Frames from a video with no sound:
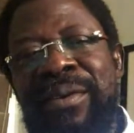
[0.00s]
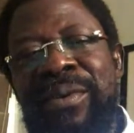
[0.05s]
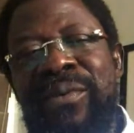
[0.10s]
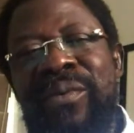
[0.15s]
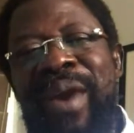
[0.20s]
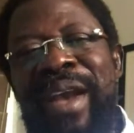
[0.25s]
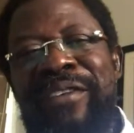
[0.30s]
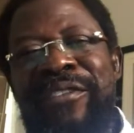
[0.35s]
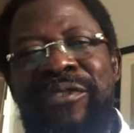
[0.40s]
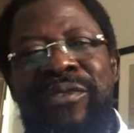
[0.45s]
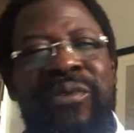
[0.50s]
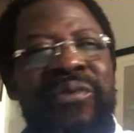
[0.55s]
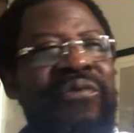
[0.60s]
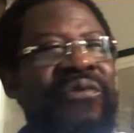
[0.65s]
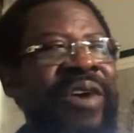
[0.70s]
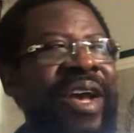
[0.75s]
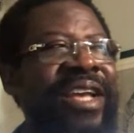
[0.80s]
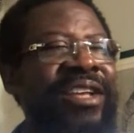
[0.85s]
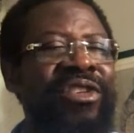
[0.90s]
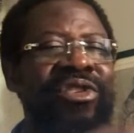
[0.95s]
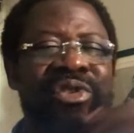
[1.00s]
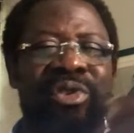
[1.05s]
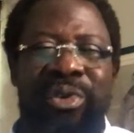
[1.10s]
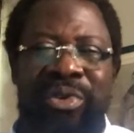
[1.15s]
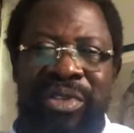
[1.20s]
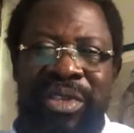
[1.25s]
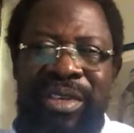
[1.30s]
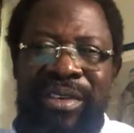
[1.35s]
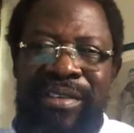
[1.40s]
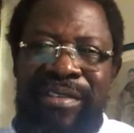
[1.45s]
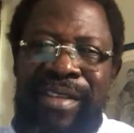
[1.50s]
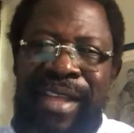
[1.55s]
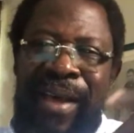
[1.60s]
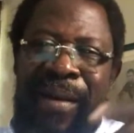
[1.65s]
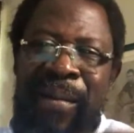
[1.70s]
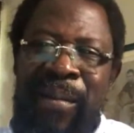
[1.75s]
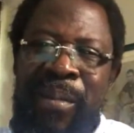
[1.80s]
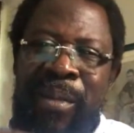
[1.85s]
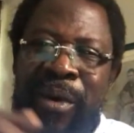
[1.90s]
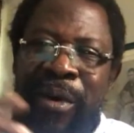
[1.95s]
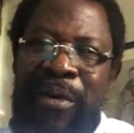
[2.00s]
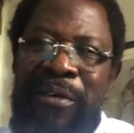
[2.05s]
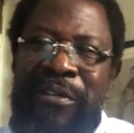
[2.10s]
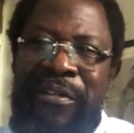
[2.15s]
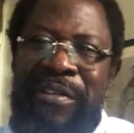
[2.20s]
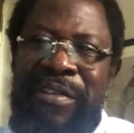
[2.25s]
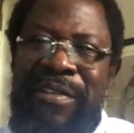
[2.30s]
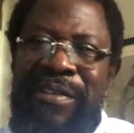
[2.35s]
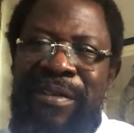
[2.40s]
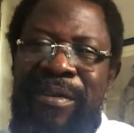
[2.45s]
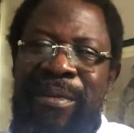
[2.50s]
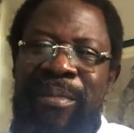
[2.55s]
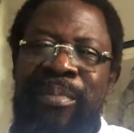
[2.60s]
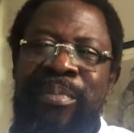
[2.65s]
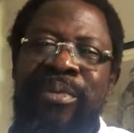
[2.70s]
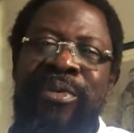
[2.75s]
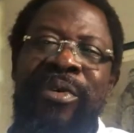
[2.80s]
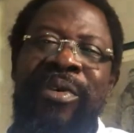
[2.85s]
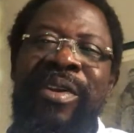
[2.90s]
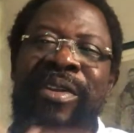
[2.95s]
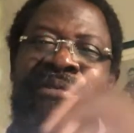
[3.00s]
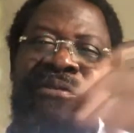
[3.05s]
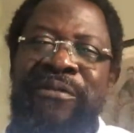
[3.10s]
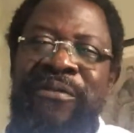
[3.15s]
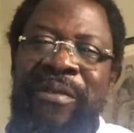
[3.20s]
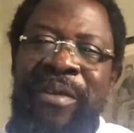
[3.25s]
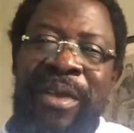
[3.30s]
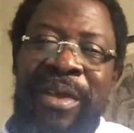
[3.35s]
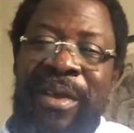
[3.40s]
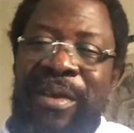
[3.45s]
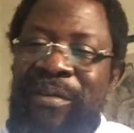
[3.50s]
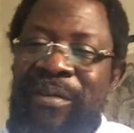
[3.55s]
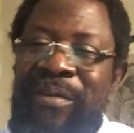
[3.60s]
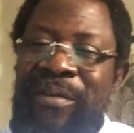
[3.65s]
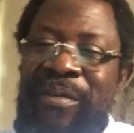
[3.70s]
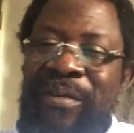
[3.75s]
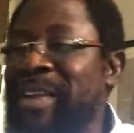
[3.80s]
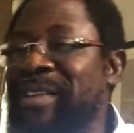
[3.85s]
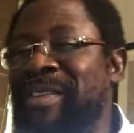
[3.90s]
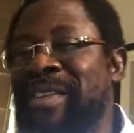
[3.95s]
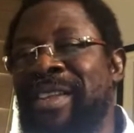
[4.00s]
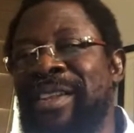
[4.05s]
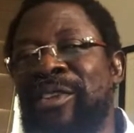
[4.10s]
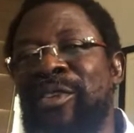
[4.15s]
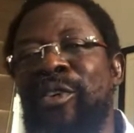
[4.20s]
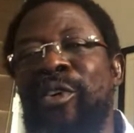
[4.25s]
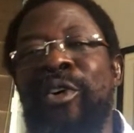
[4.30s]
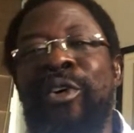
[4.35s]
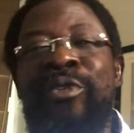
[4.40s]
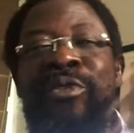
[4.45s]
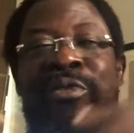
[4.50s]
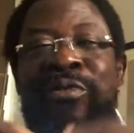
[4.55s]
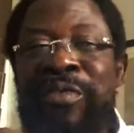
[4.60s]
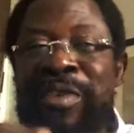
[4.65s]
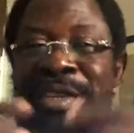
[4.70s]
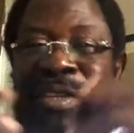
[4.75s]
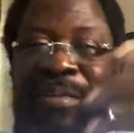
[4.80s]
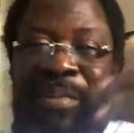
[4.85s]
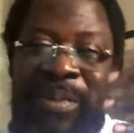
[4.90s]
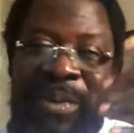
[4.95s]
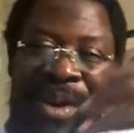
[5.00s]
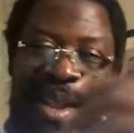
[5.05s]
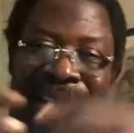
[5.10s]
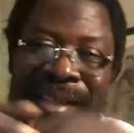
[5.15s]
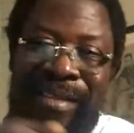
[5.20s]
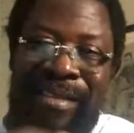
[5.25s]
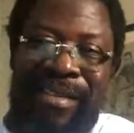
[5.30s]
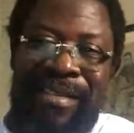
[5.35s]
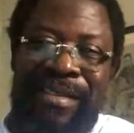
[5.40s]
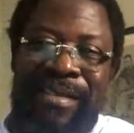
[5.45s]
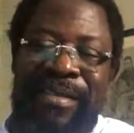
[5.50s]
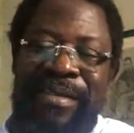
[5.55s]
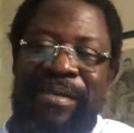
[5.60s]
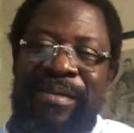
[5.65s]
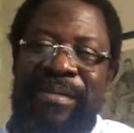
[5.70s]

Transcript: whilst you find churches and mosques proliferating all over the place,